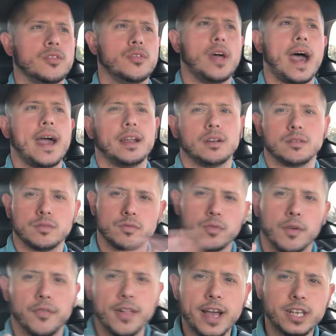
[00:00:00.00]
that
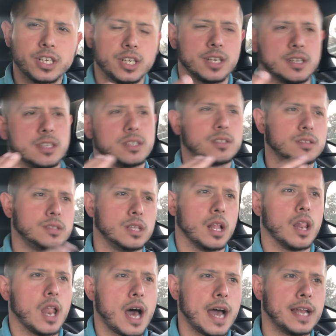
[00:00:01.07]
reflection is a
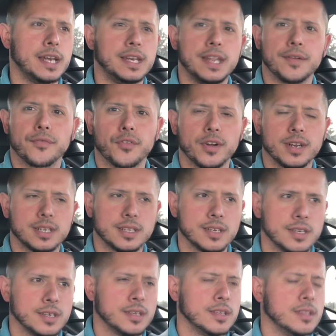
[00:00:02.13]
lot different
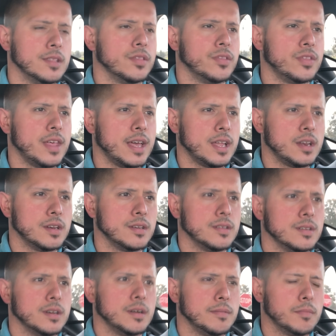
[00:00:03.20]

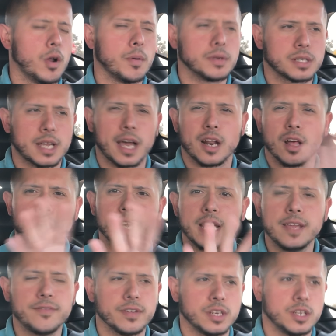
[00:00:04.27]
than um, normal. It's kind of
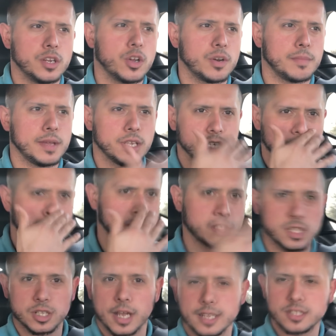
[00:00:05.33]
uneven, you know what I mean? It should be
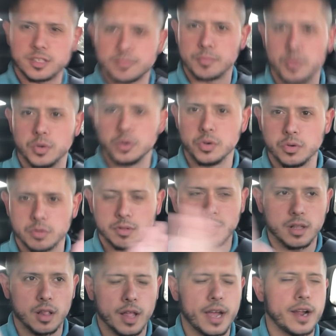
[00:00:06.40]
just a nice,
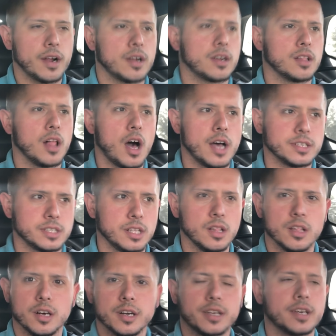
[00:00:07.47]
smooth, glare, glossy
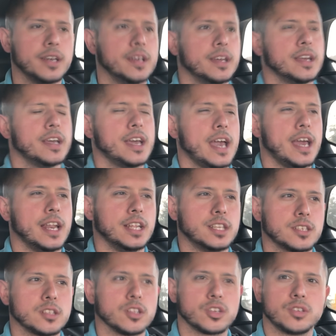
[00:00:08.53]
look, and it
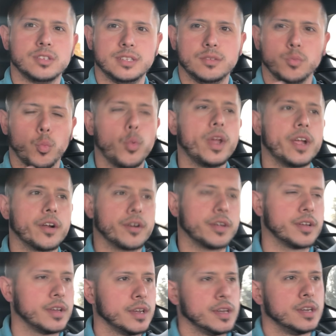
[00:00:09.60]
just looked
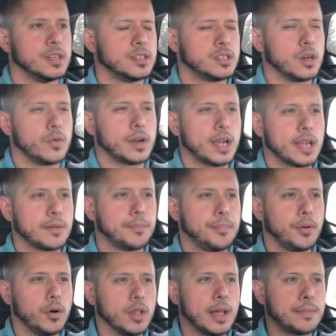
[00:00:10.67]
weird. So when I
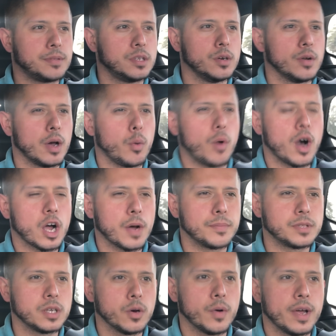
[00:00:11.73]
pull up to it, I walk
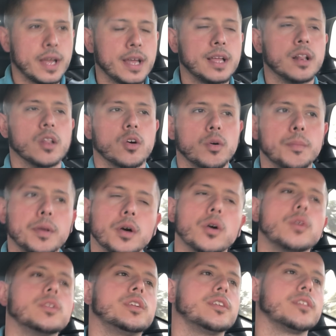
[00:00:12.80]
up to it, and lo and
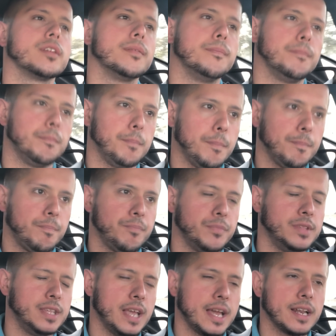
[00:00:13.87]
behold, there's a
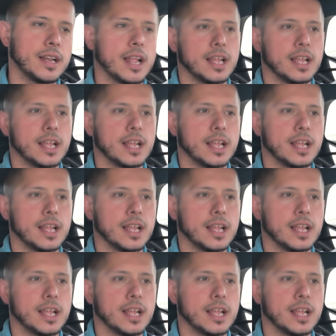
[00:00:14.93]
dent,